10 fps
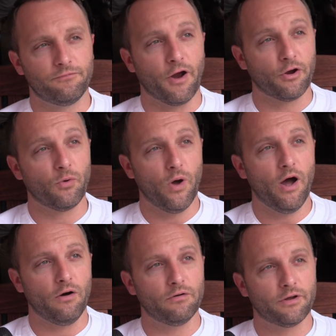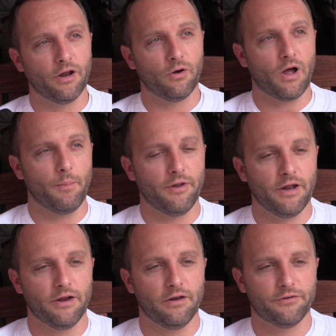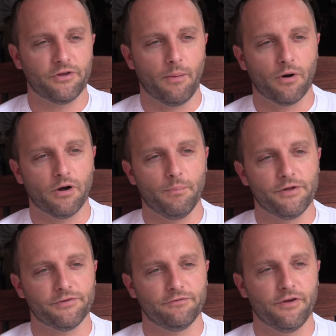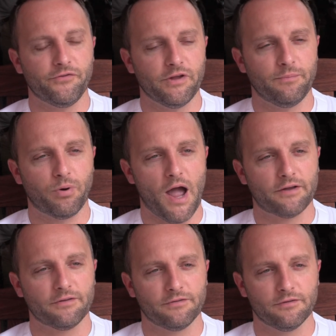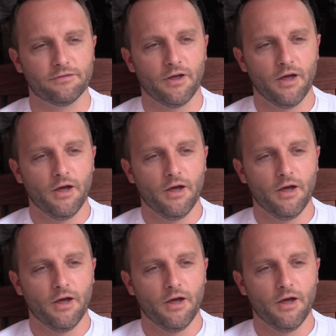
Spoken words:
fairly well, you know, coming in summer and missing 15 practices.